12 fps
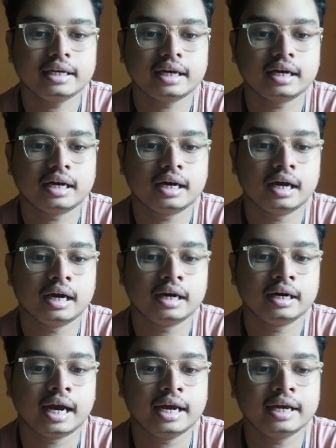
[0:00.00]

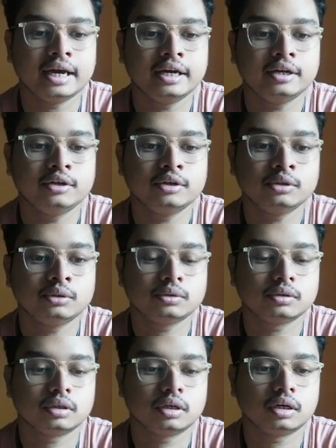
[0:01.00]
dihydro
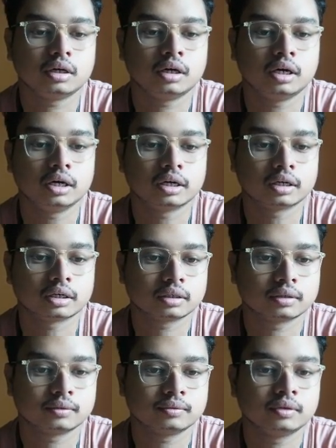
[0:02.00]
or
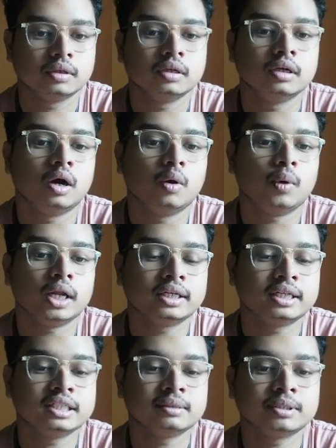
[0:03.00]

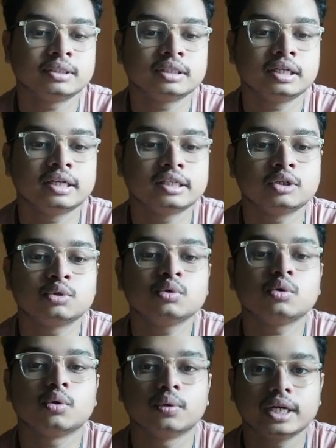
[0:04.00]
1,3 substitution, there is a 2
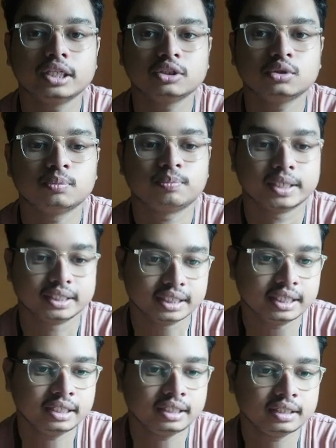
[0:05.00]
OH group
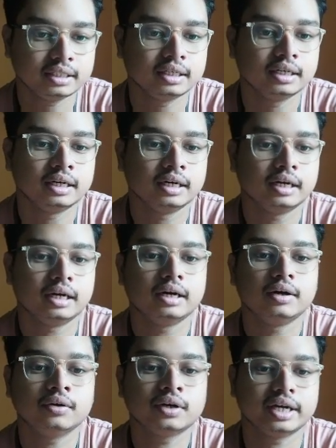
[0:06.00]
present.
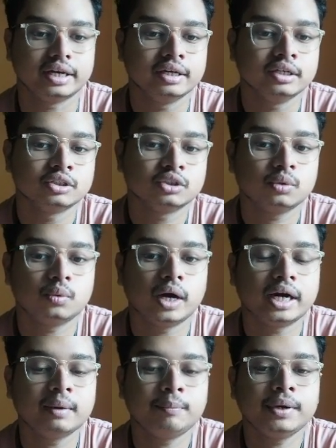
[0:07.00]
Okay, so
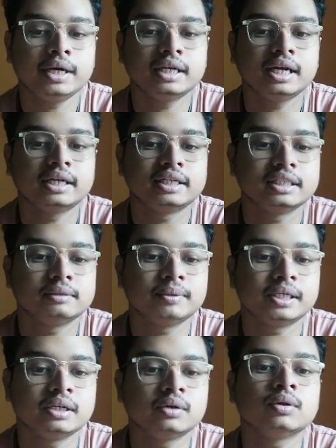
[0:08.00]
what happened that this
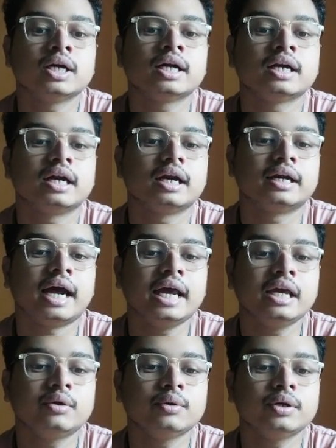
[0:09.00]
particular
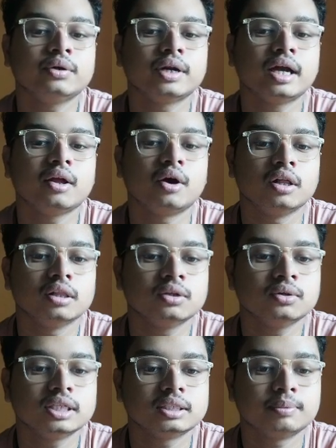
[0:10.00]
diequatorial,
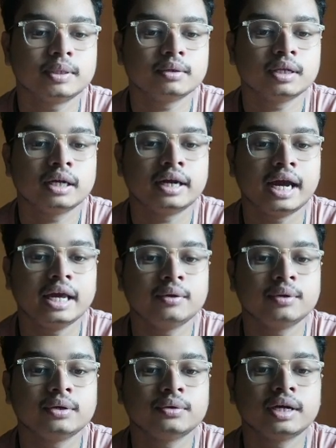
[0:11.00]
although this particular
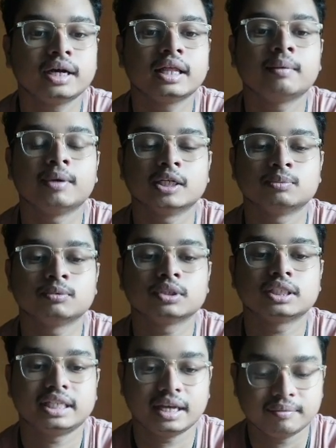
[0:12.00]
diequatorial are much more
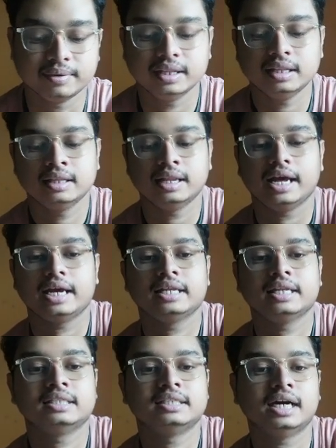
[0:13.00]
stable, like
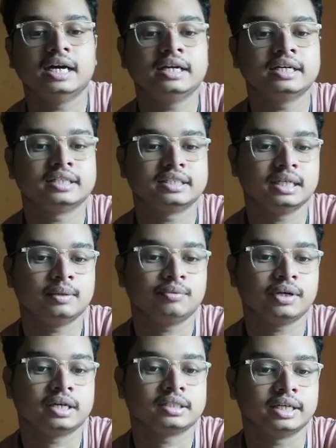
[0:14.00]
in the chart itself
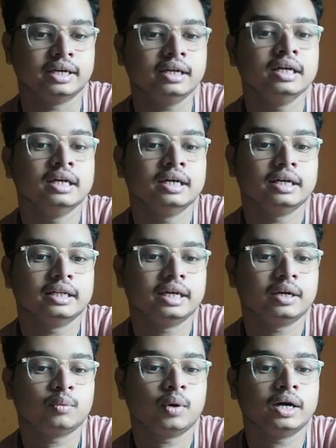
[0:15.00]
we can say
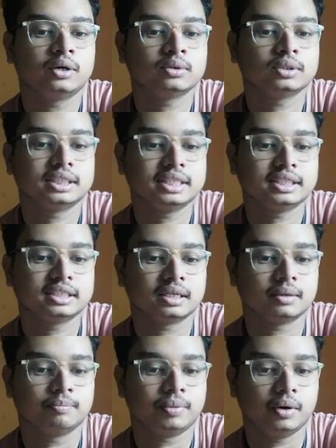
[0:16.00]
that 1,2-cis
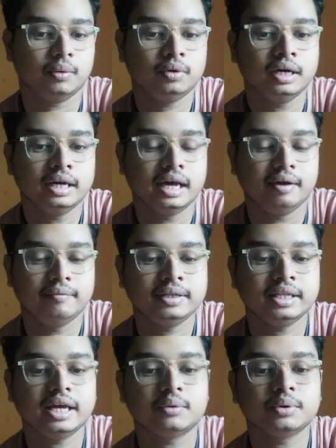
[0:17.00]
compound having
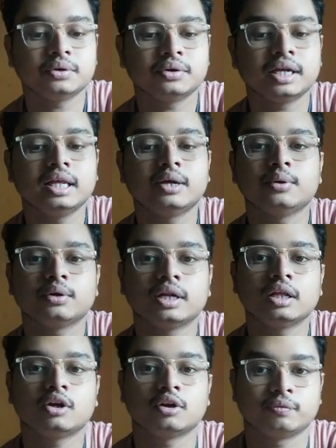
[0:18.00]
the
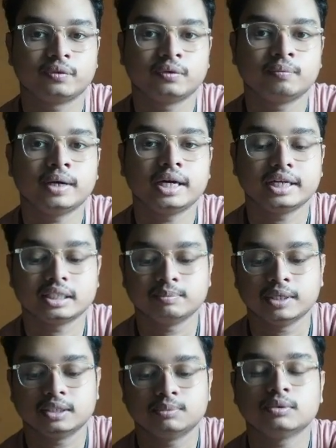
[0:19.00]
equatorial conformer is
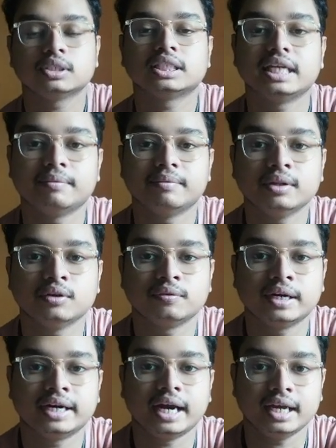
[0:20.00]
much more stable
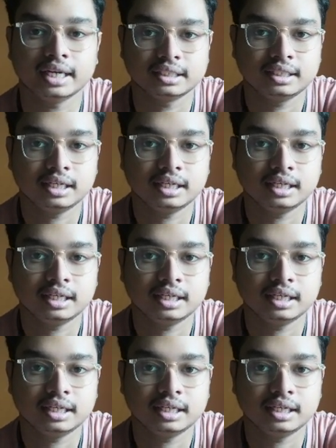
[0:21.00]
over diaxial